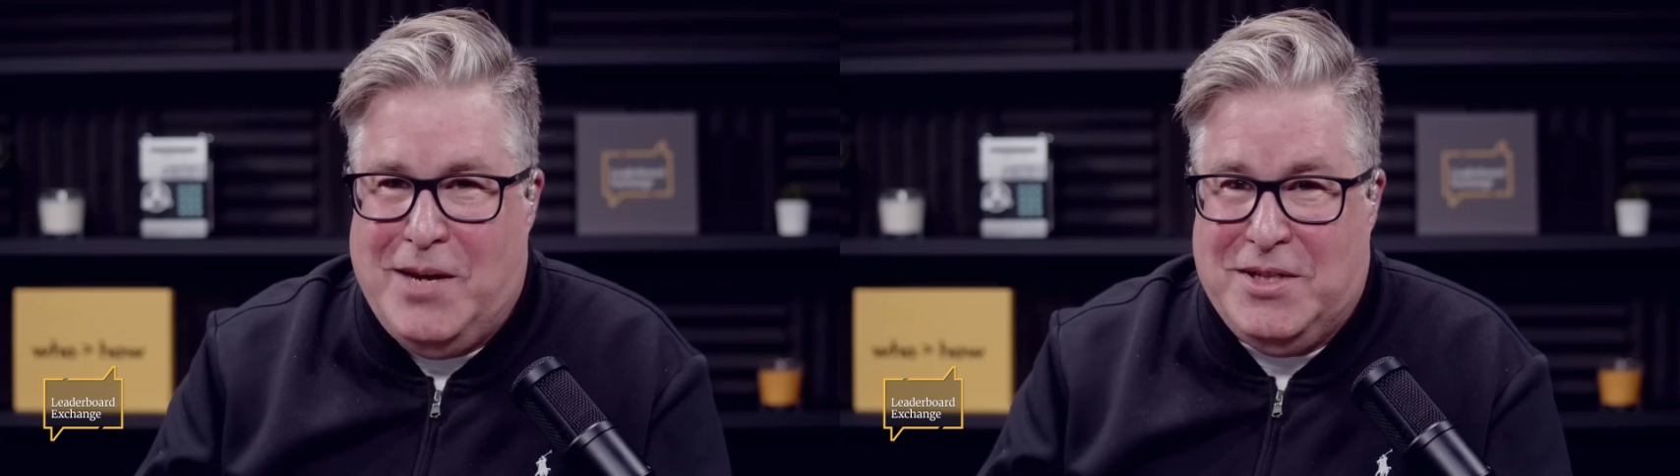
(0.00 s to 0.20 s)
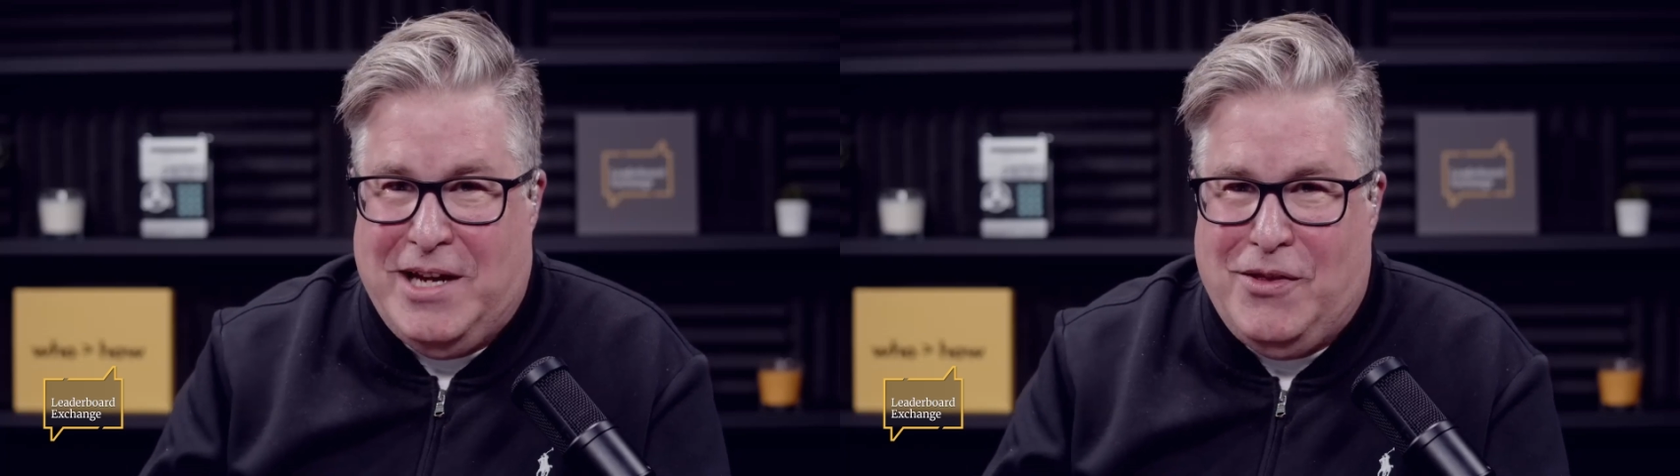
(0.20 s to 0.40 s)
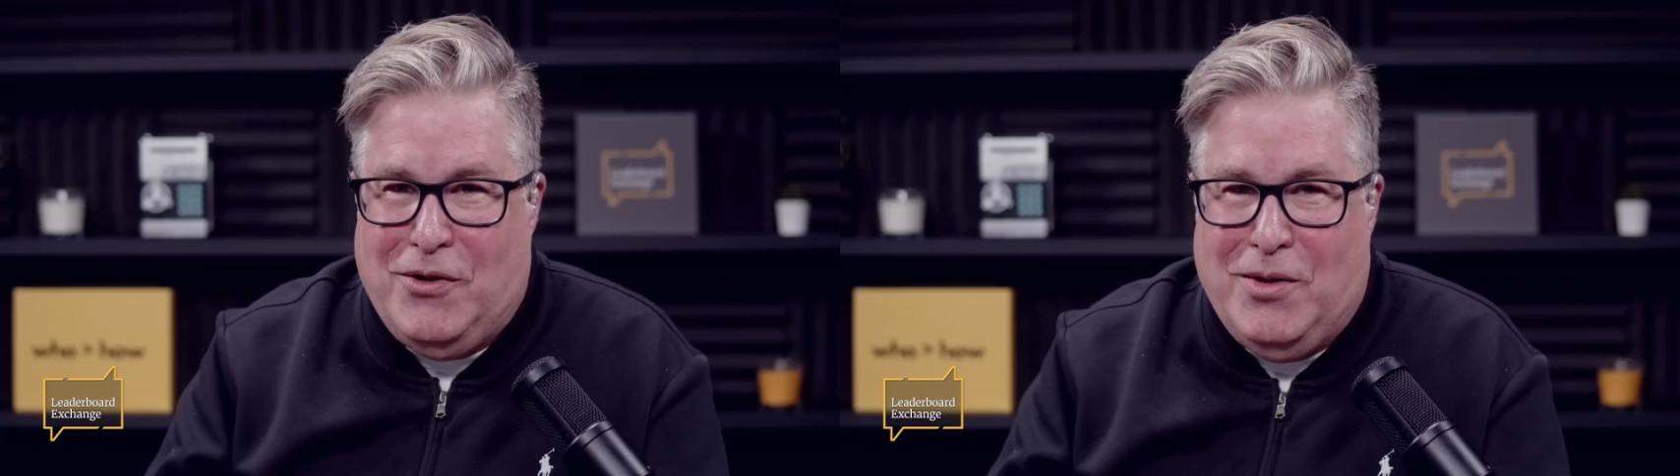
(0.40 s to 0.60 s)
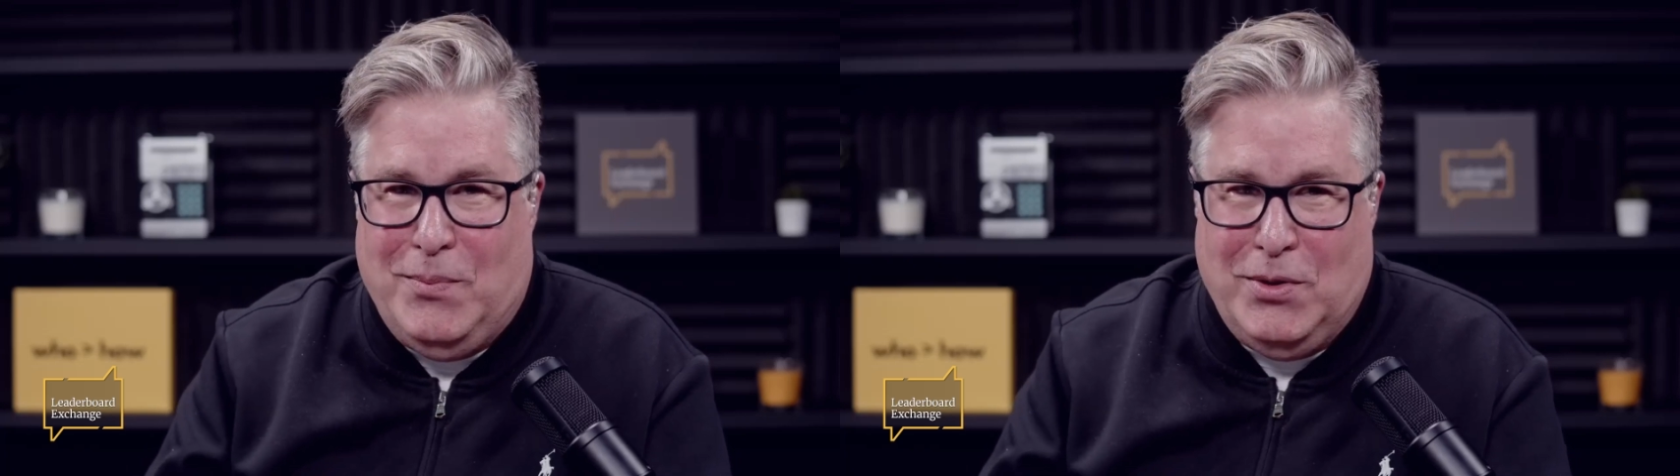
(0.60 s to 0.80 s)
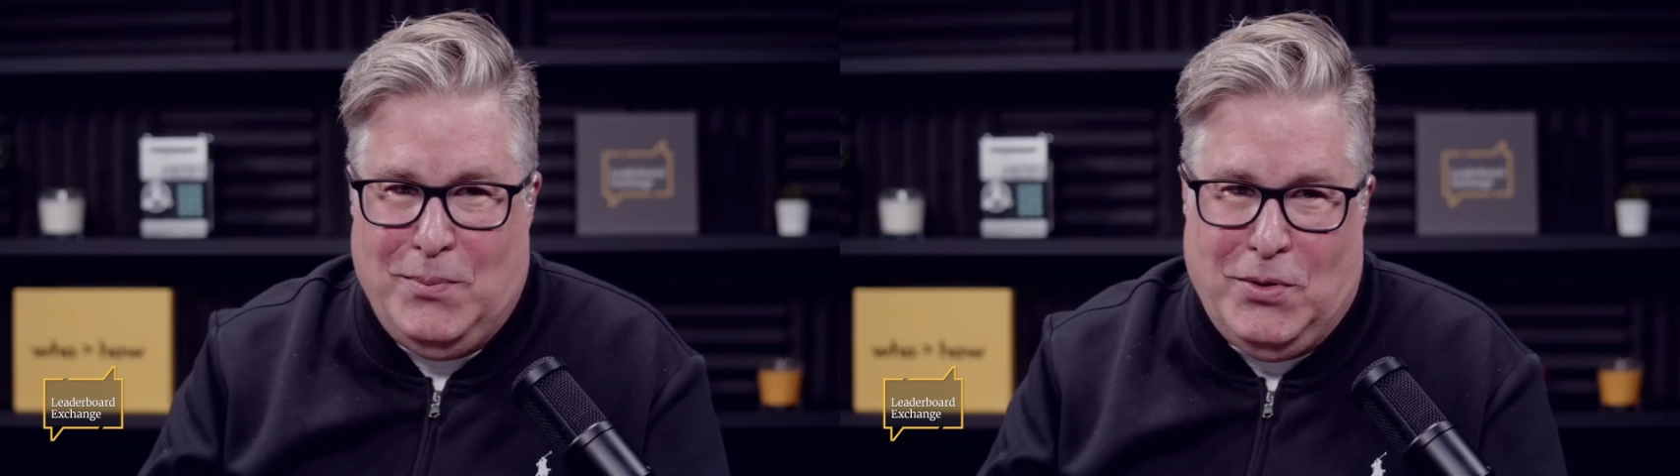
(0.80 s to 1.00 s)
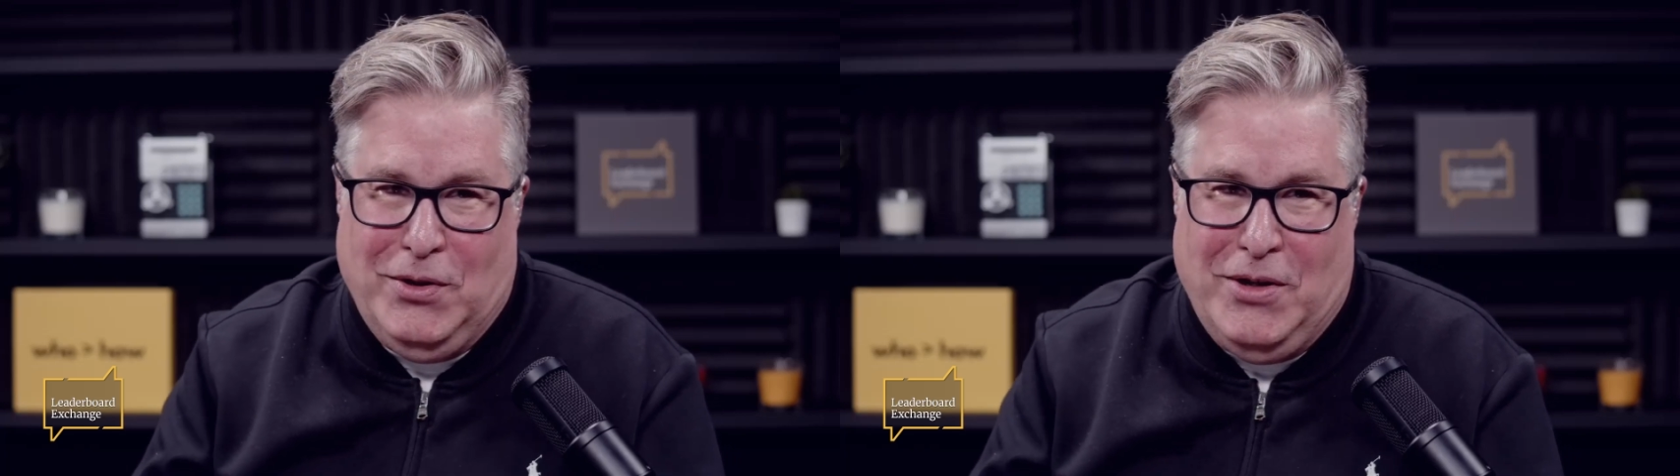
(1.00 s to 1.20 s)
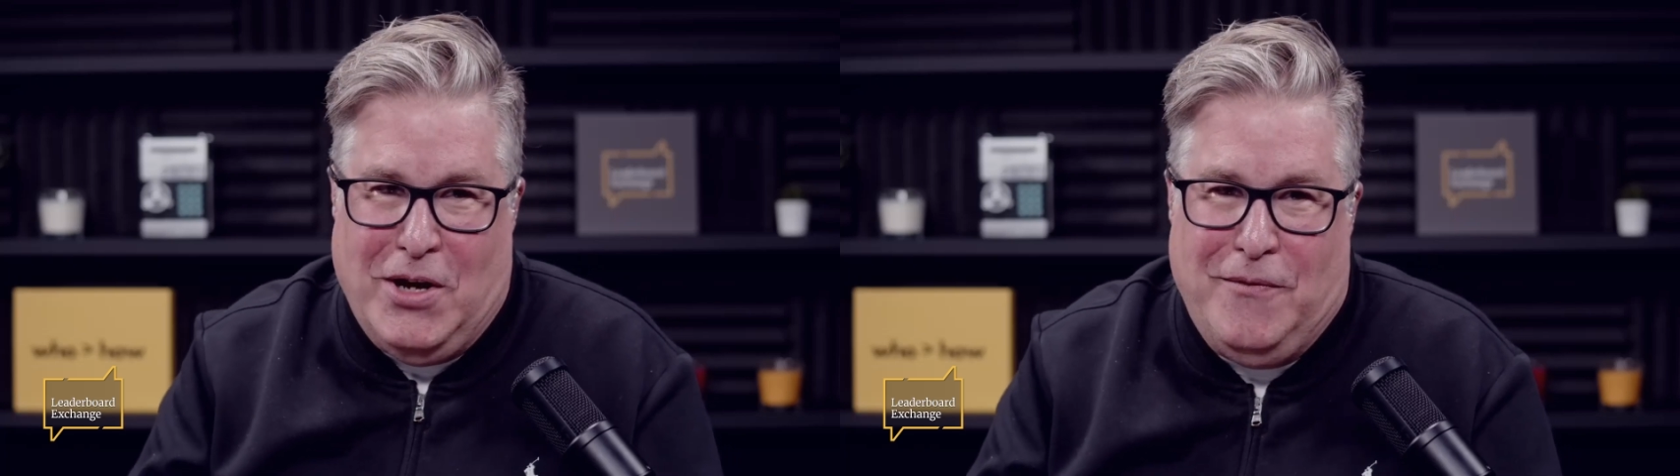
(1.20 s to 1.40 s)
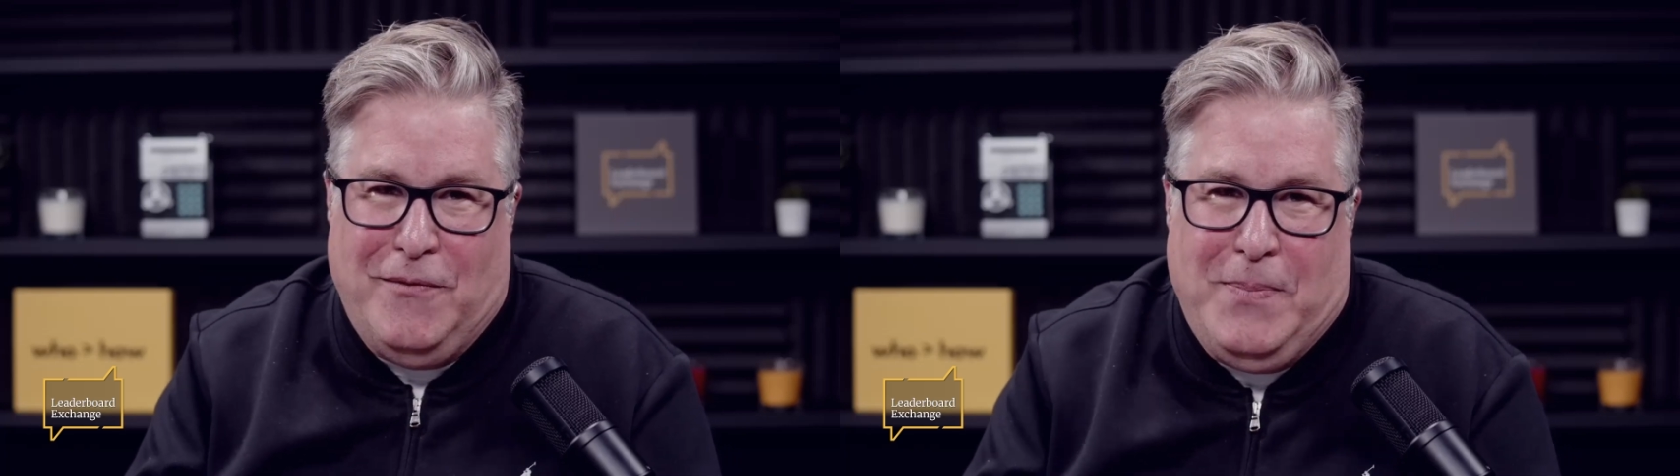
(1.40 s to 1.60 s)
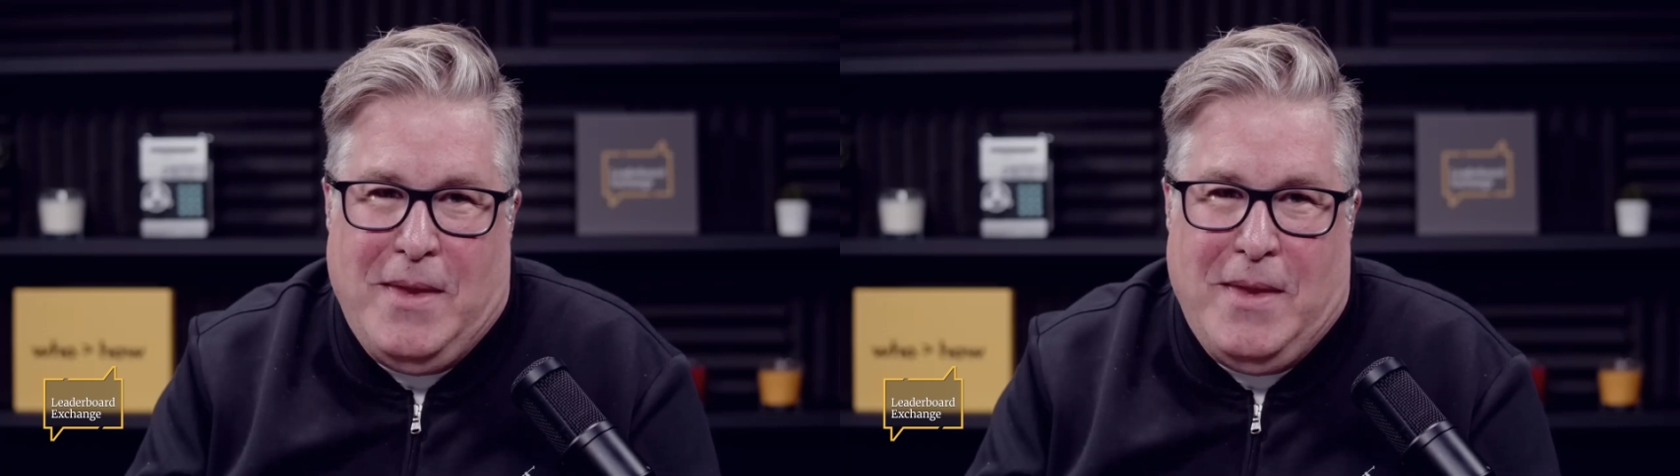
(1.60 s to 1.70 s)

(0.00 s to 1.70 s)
together and pulled it off.